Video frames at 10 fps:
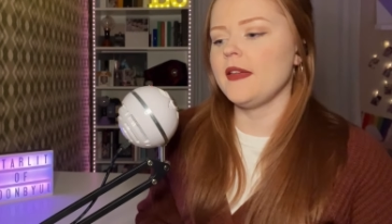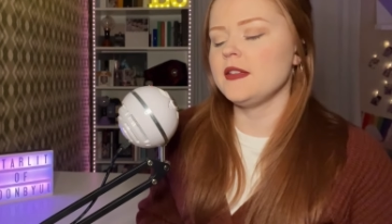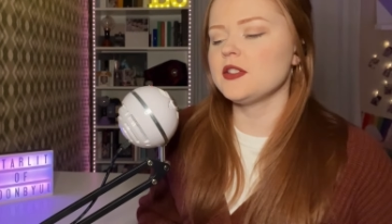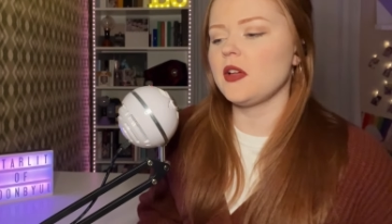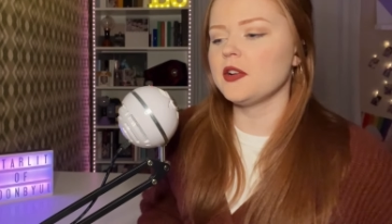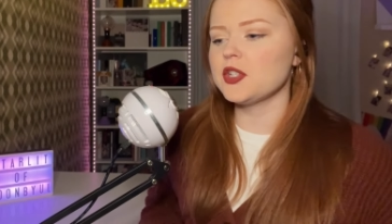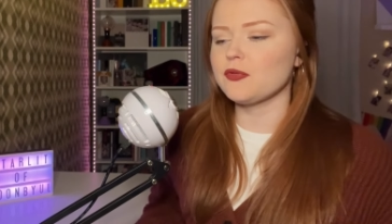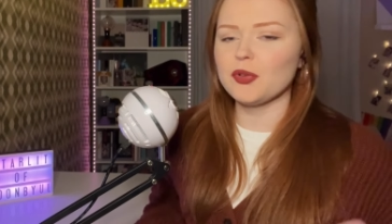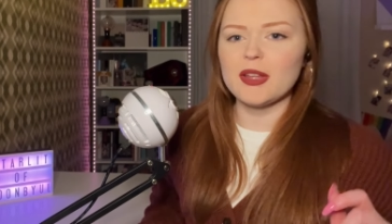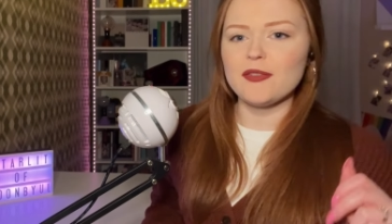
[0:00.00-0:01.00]
And this song
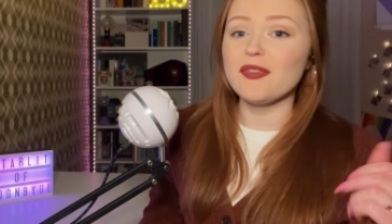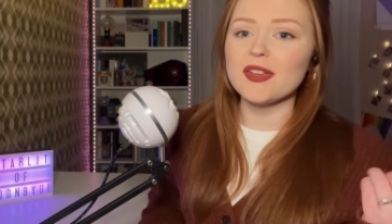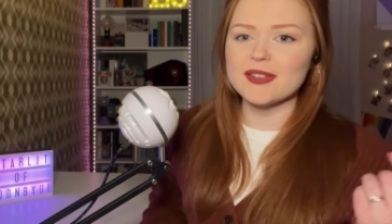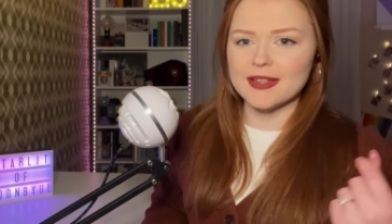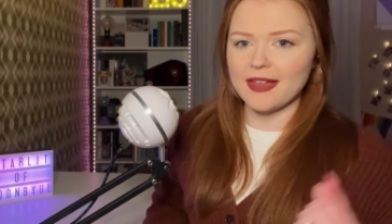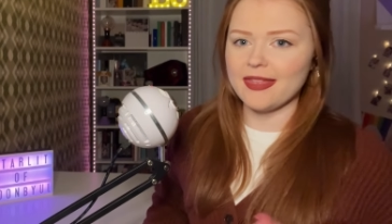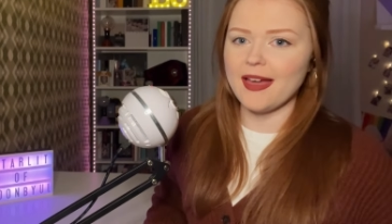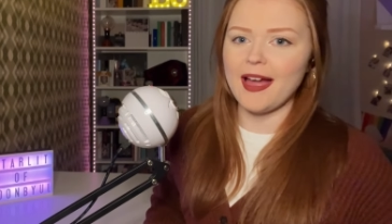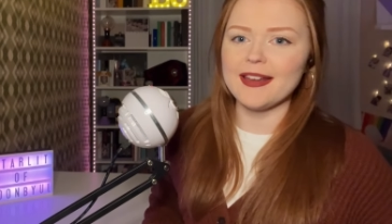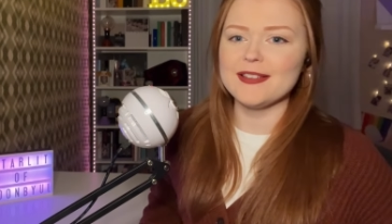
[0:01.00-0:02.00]
just really feels like
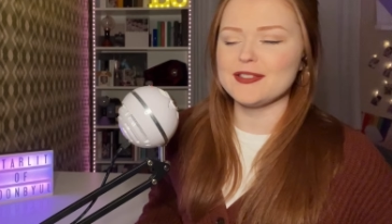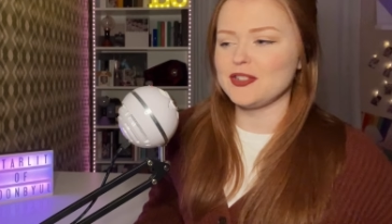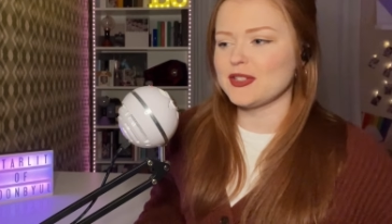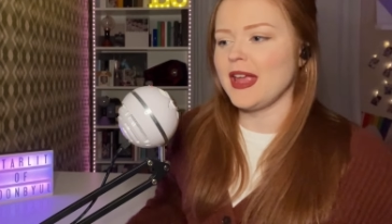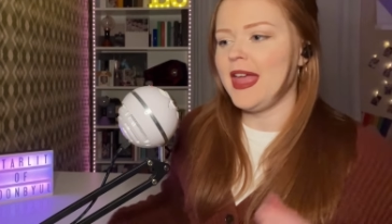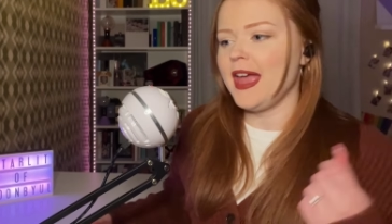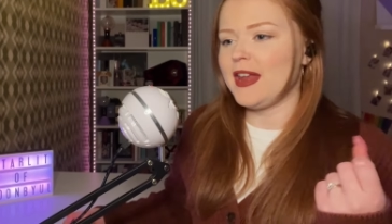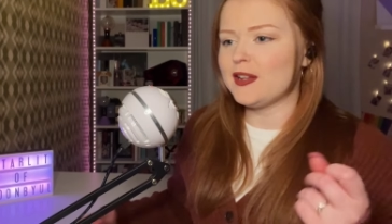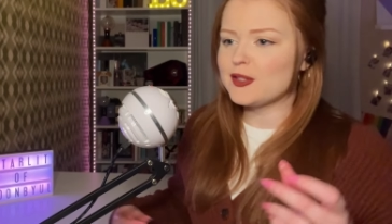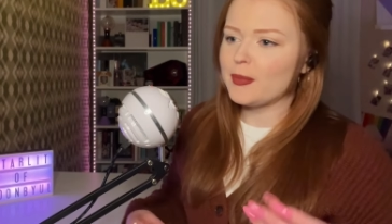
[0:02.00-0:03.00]
that is just
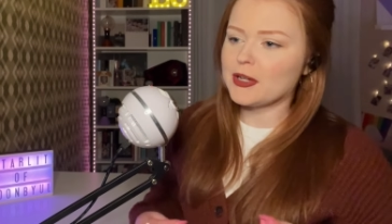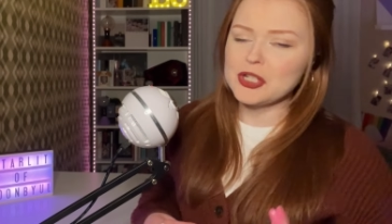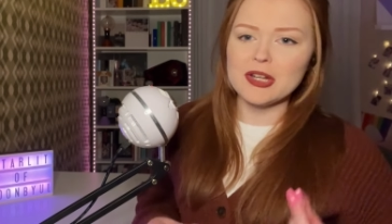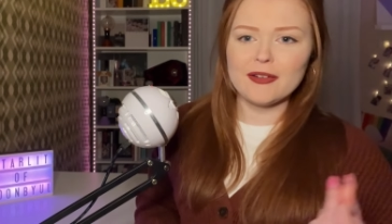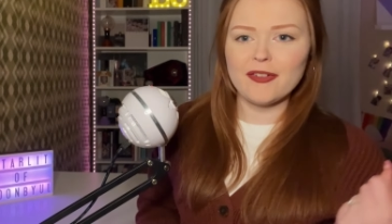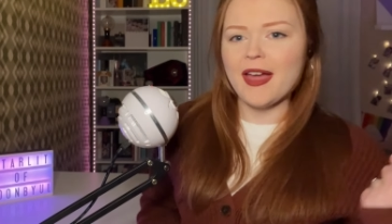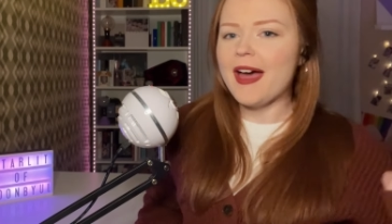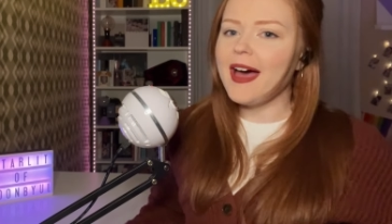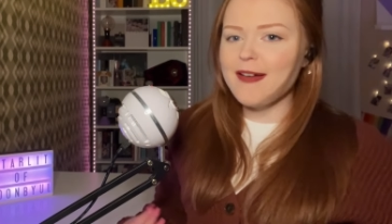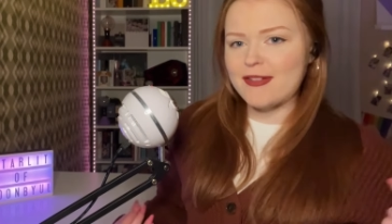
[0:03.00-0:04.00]
an expression of
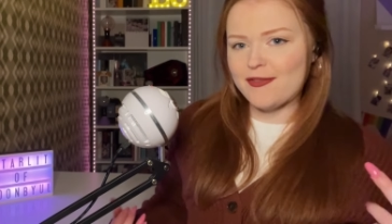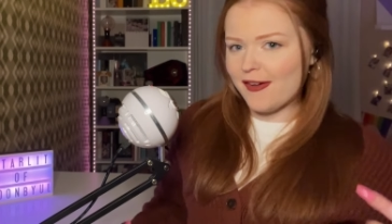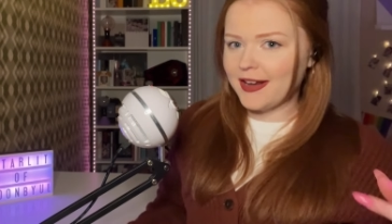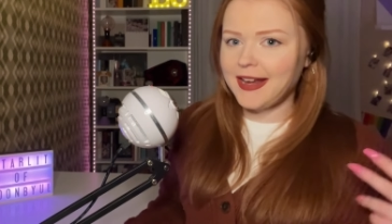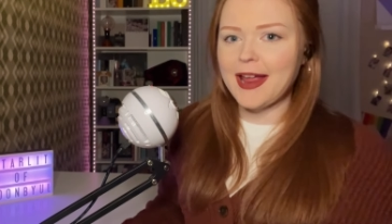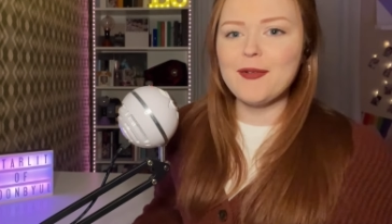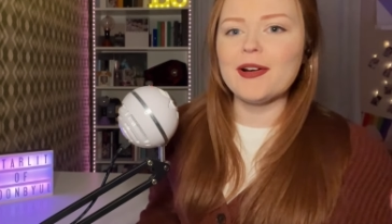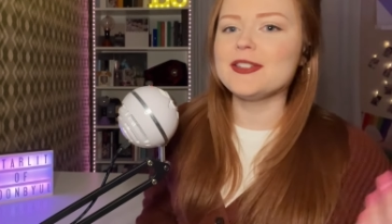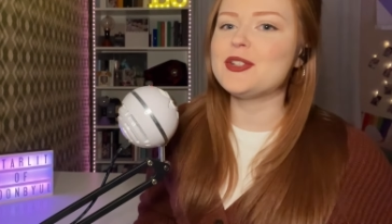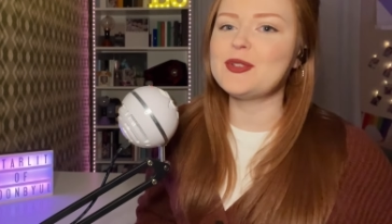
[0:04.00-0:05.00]
having fun and I
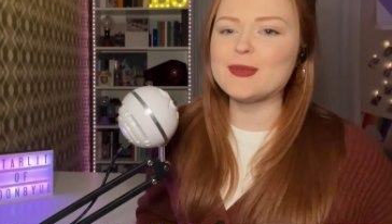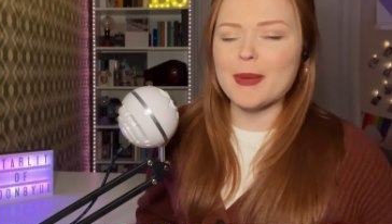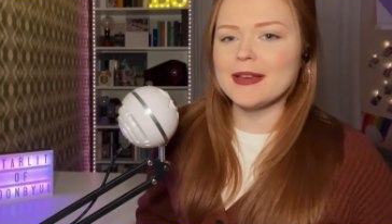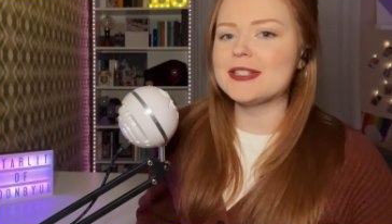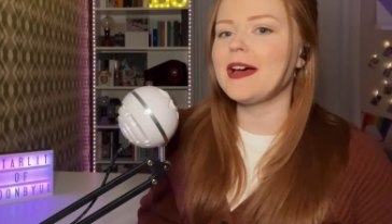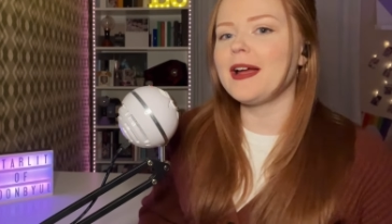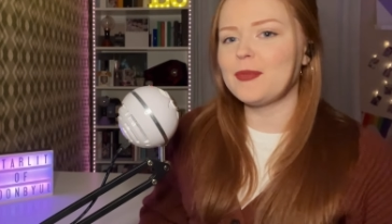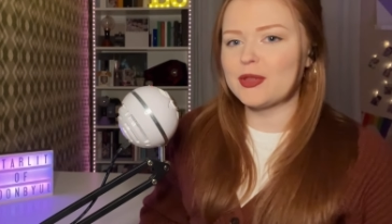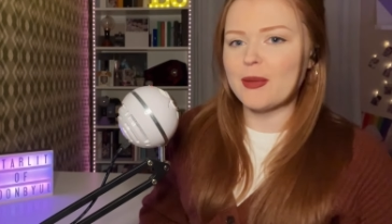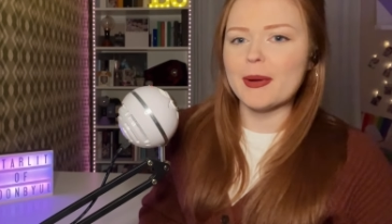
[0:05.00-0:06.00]
want to spend
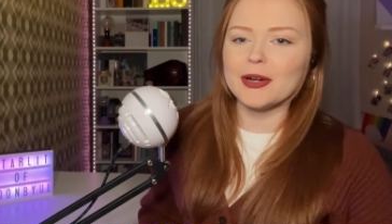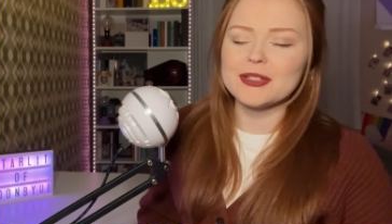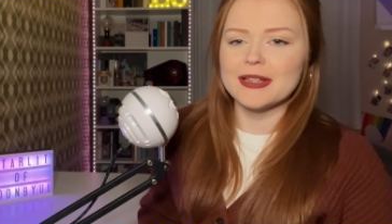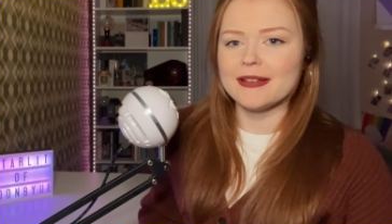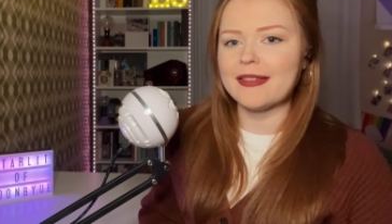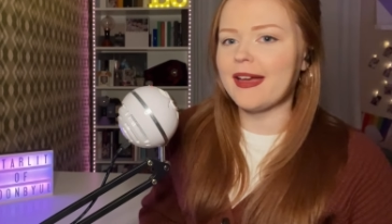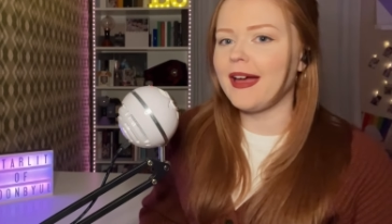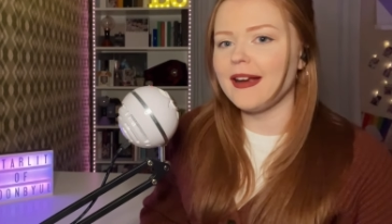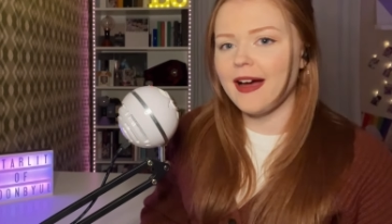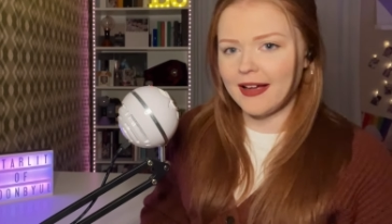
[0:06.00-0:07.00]
time with the person
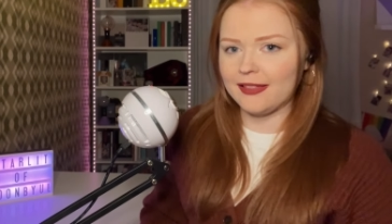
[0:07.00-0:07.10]
that I